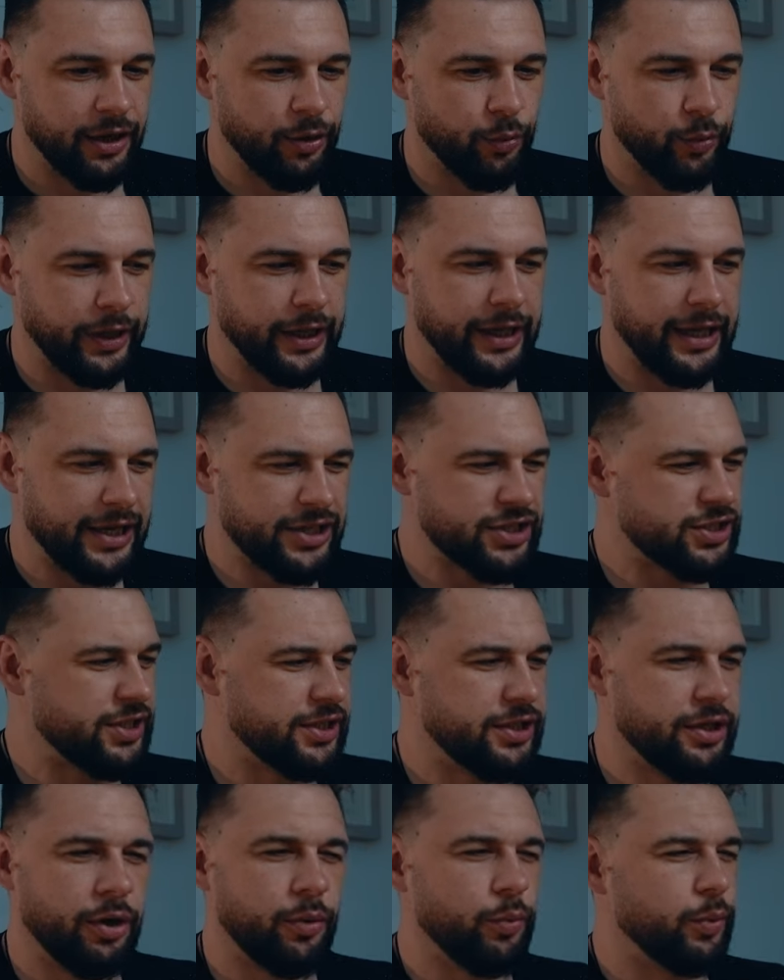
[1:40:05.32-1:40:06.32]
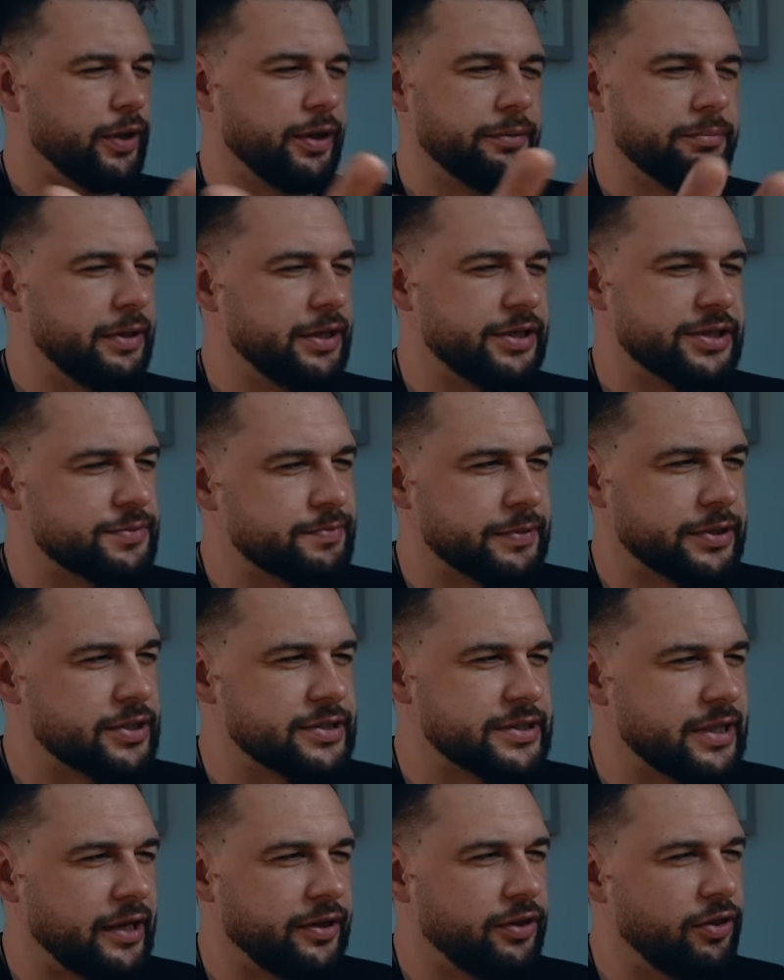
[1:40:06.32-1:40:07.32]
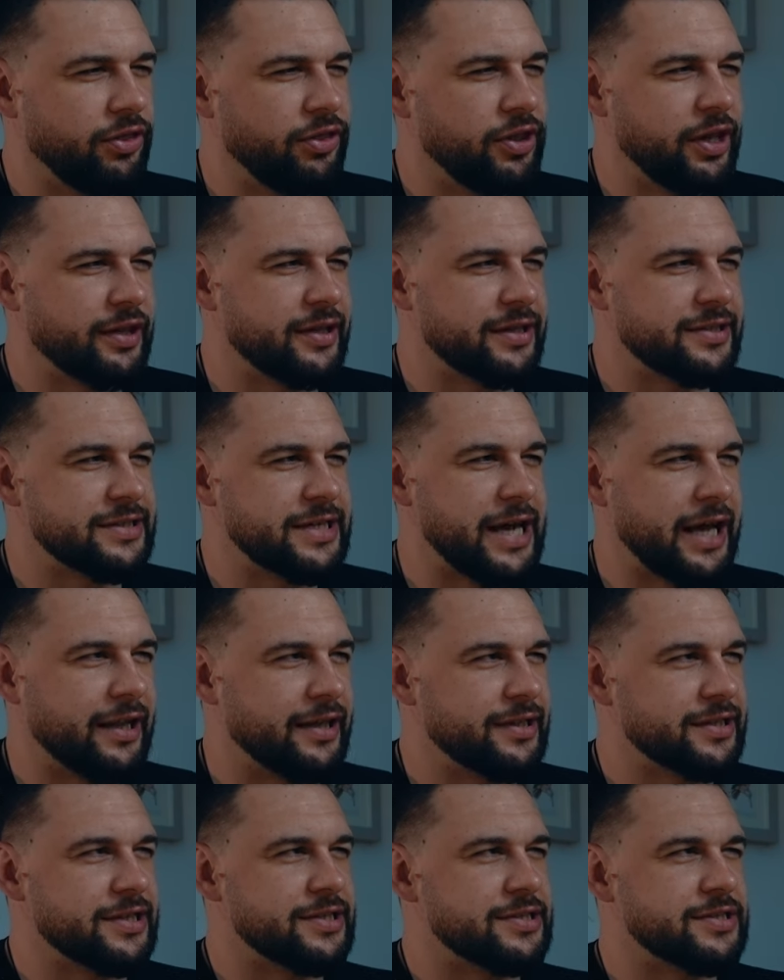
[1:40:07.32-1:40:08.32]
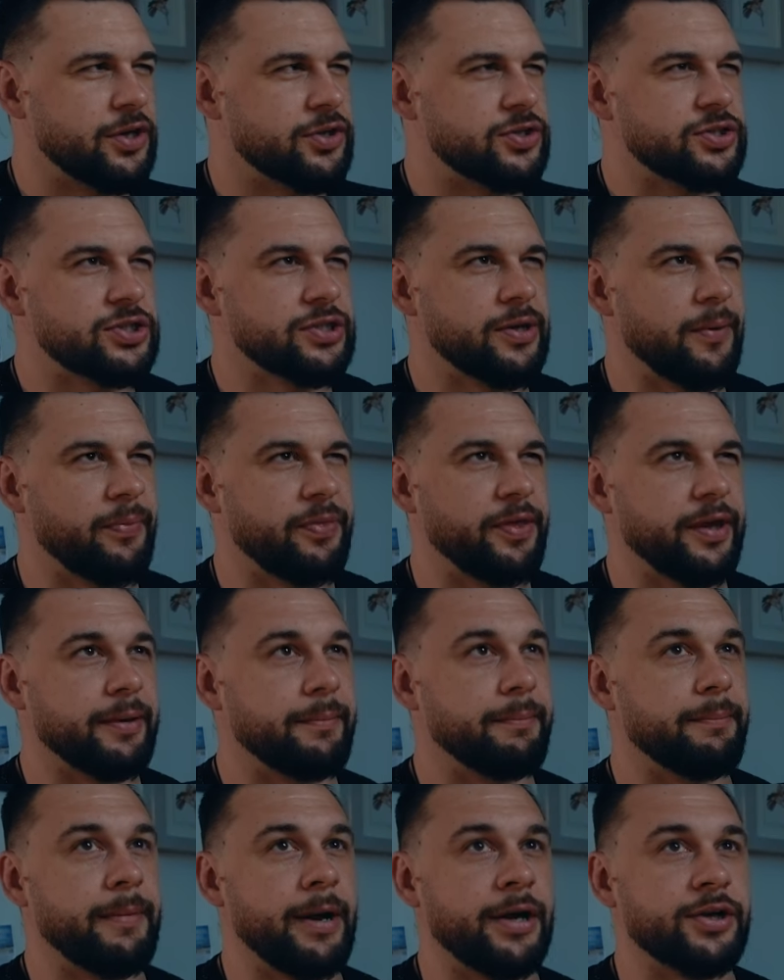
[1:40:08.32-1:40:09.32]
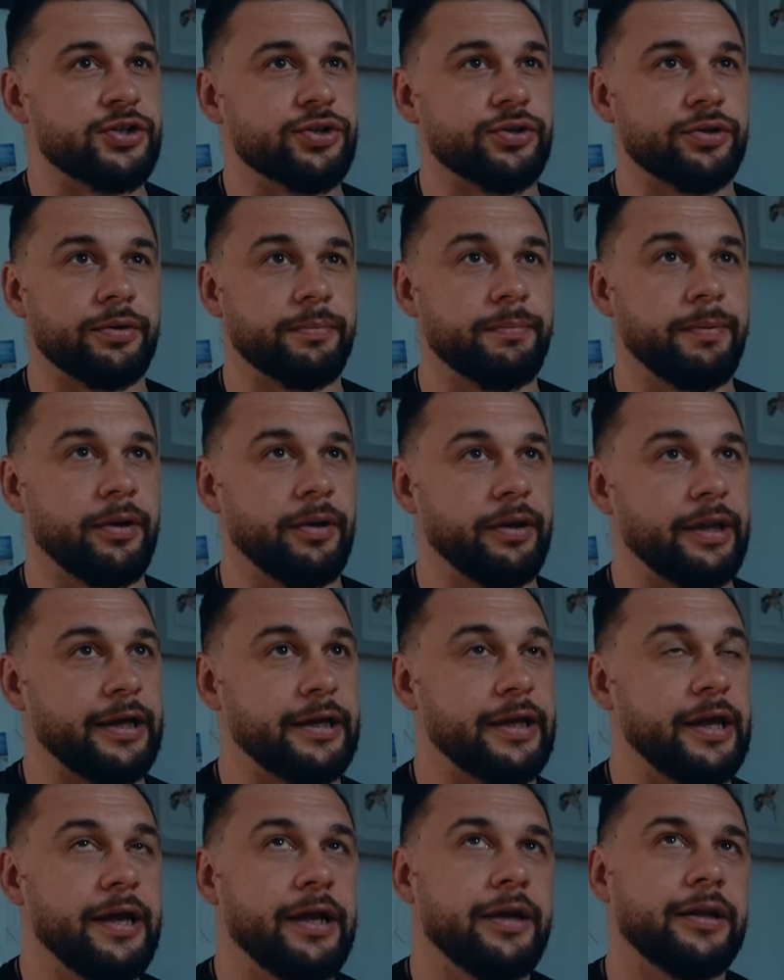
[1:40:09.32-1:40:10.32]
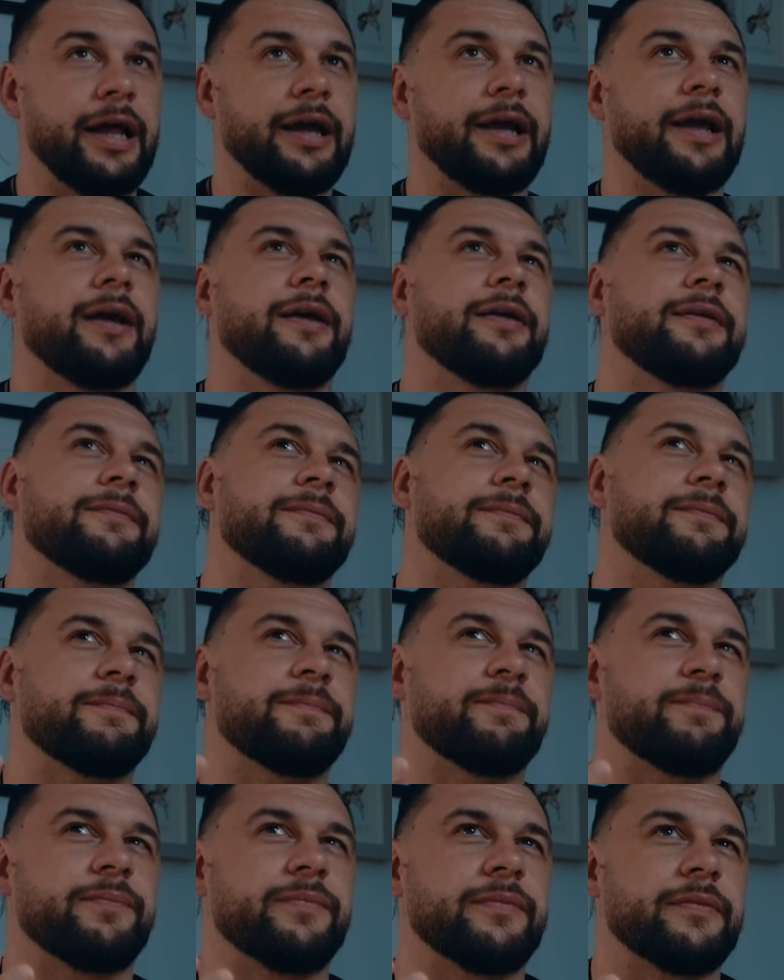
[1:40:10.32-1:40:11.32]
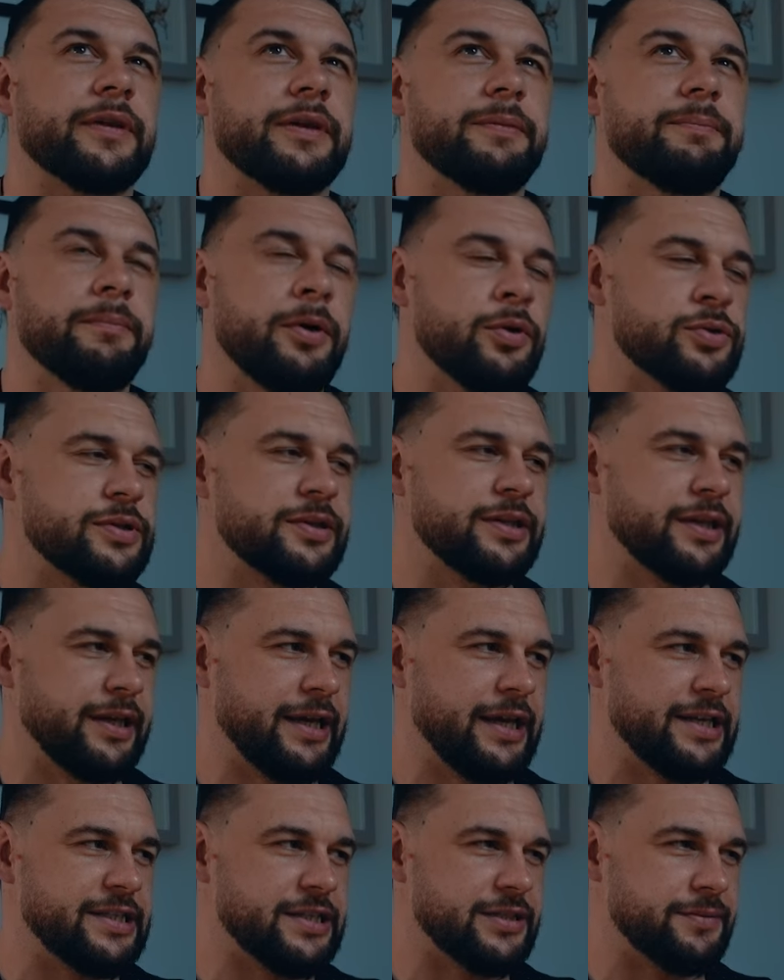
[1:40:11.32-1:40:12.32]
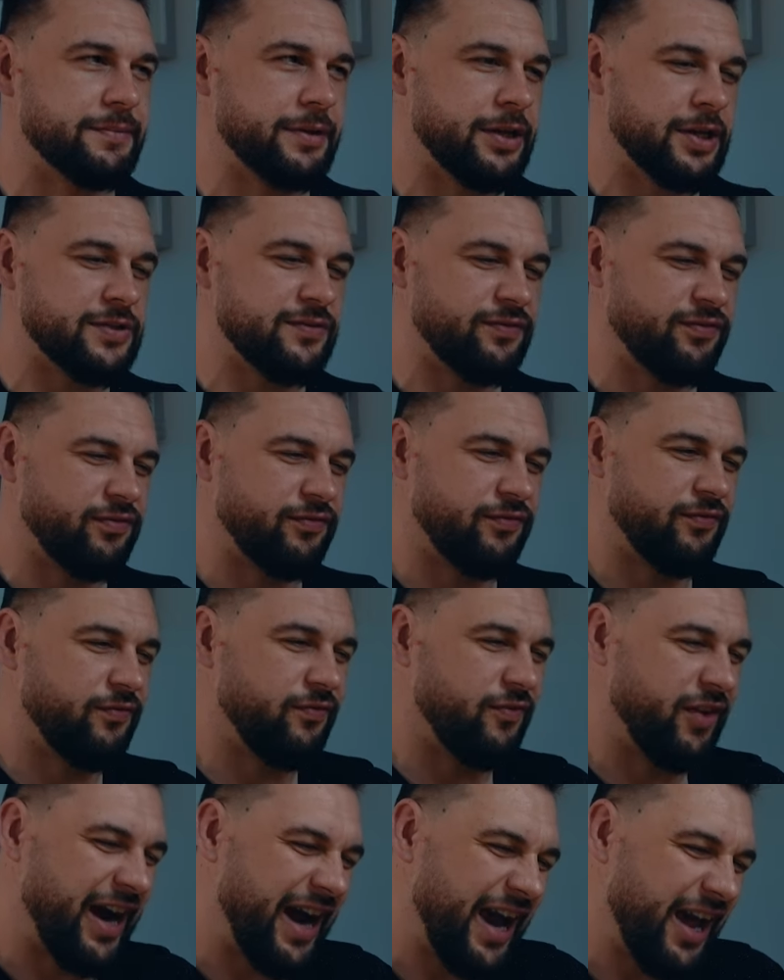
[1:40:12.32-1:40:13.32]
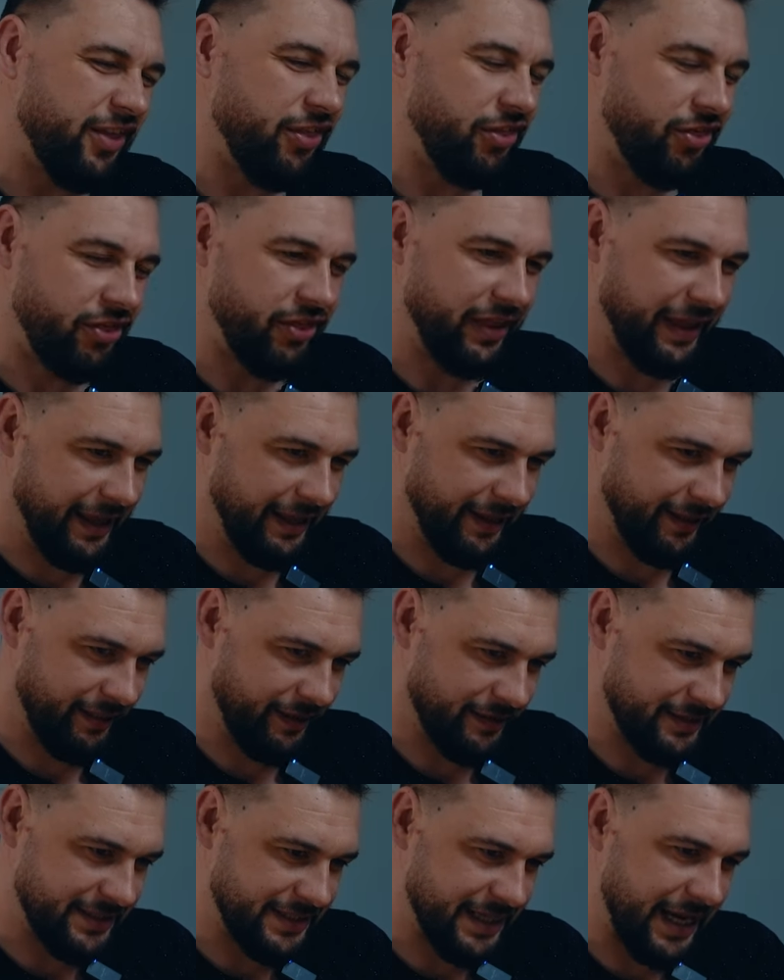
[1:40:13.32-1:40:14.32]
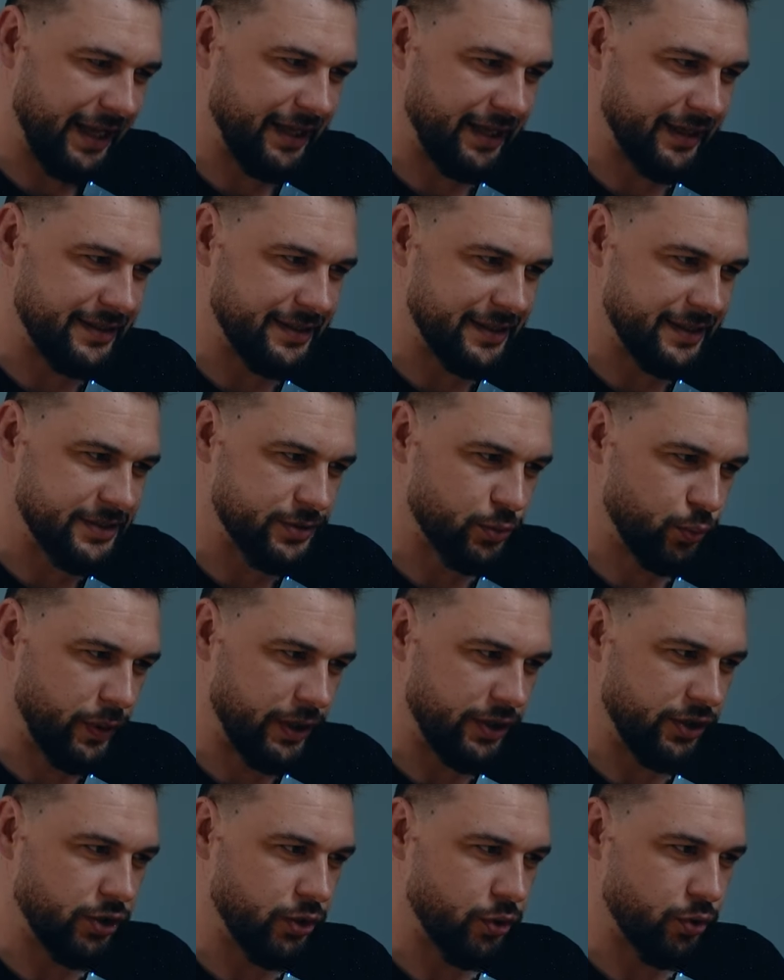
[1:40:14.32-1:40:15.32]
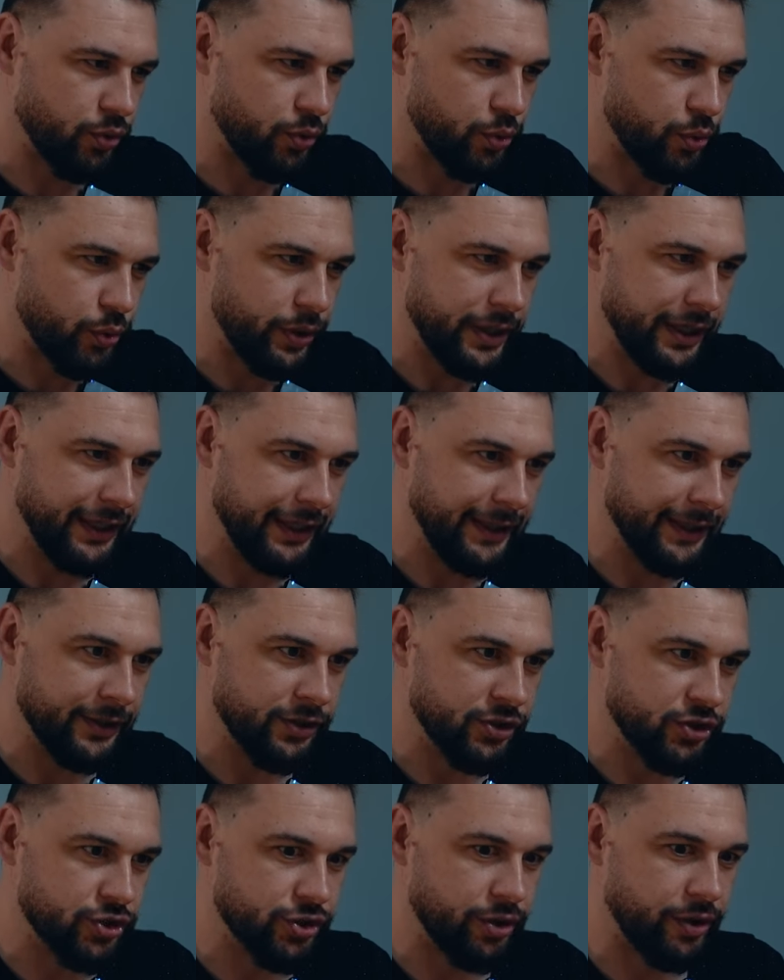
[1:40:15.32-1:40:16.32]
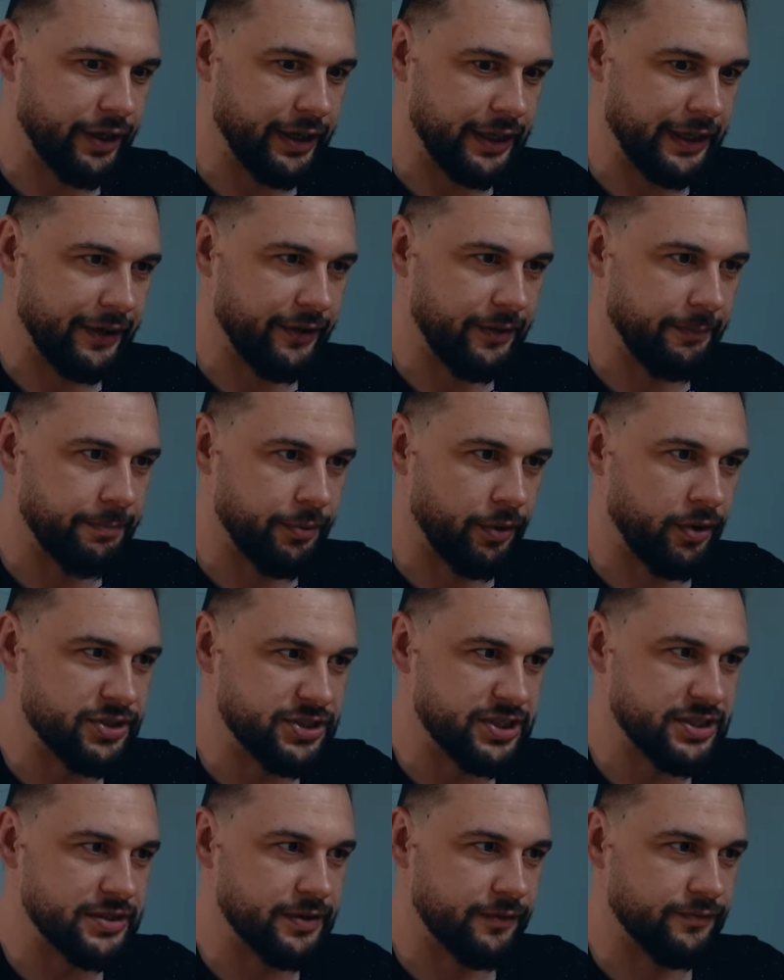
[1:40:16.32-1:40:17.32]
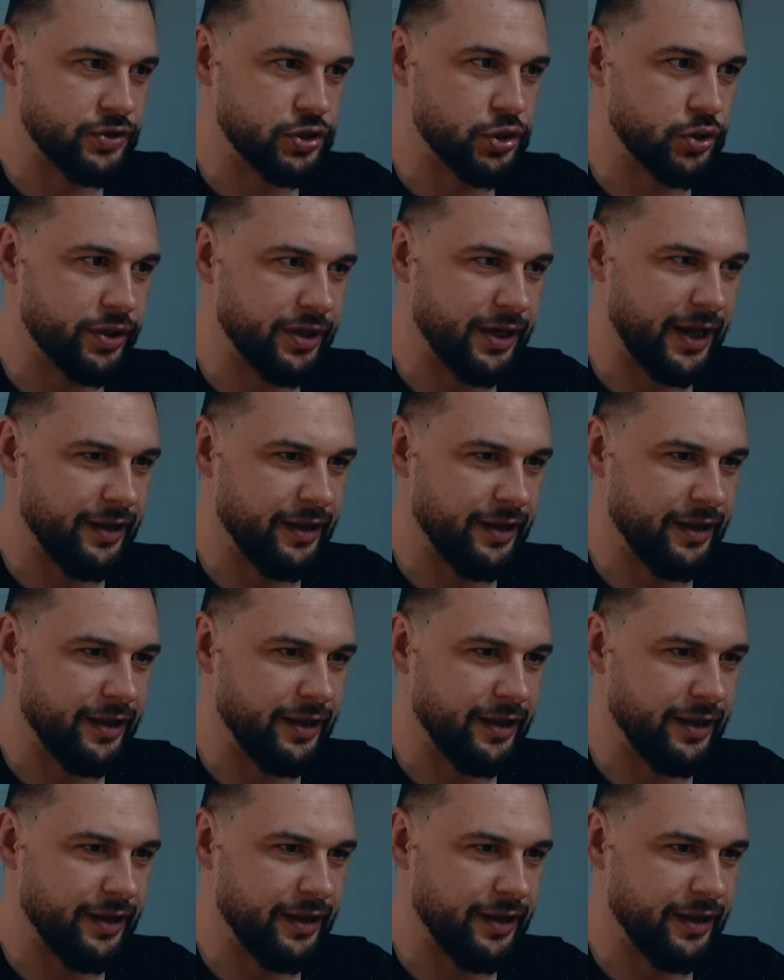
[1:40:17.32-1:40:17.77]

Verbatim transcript: we actually know what it means because I don't think that talent is not something measurable. Like, like uh, in most of the cases, because I think that talent is when you're really enjoying the process of doing